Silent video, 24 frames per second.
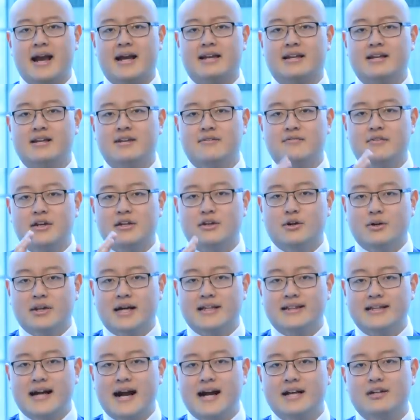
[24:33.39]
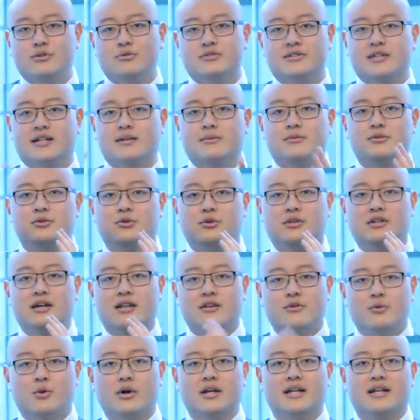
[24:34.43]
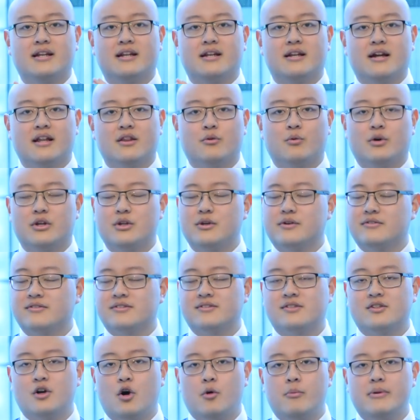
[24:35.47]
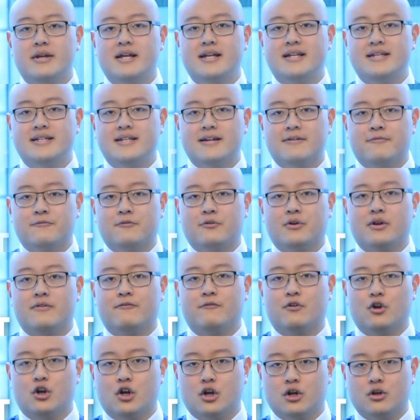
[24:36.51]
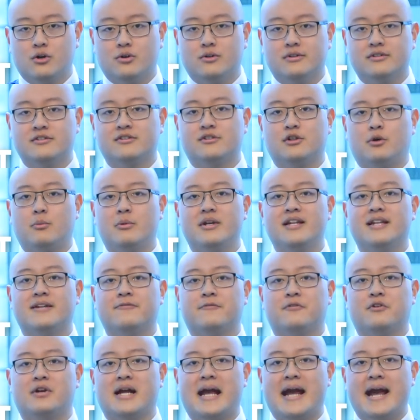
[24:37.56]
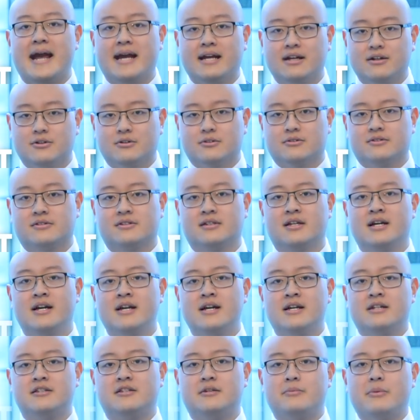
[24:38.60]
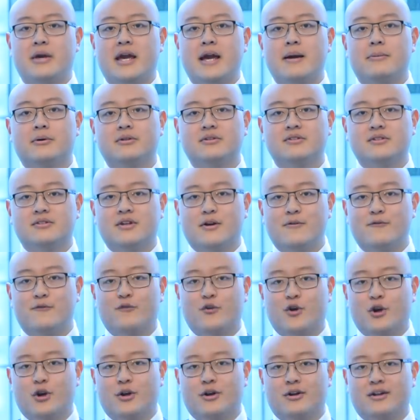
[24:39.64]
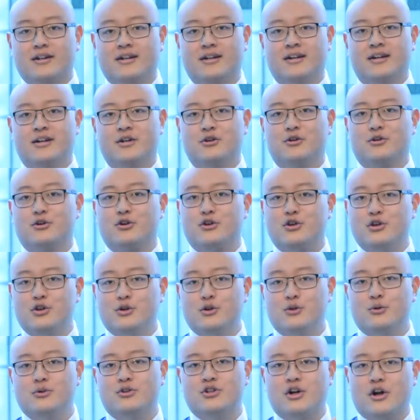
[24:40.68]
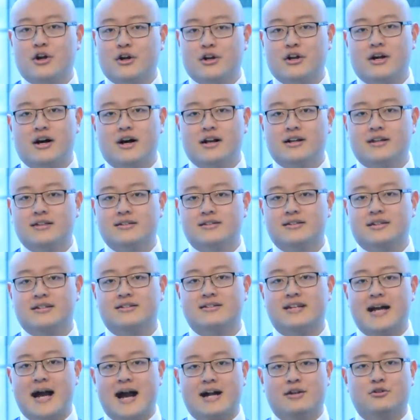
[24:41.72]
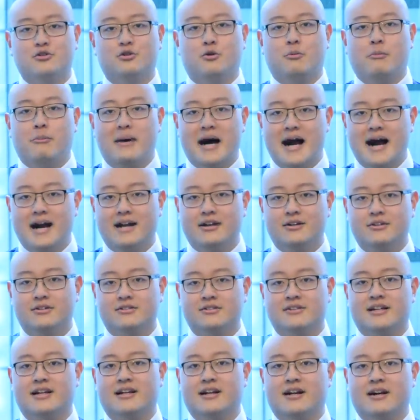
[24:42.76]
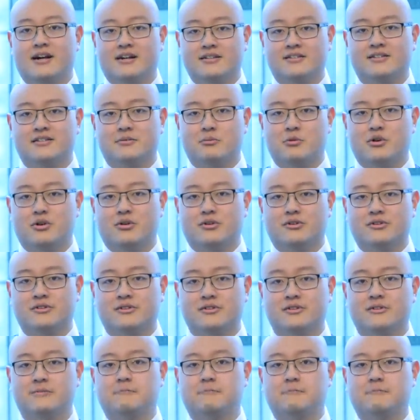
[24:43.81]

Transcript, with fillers: And then if they don't like that, you send them to another one and another one. You have so many different verticals, so many different angles to be able to convert your new target audience into actual buyers and customers.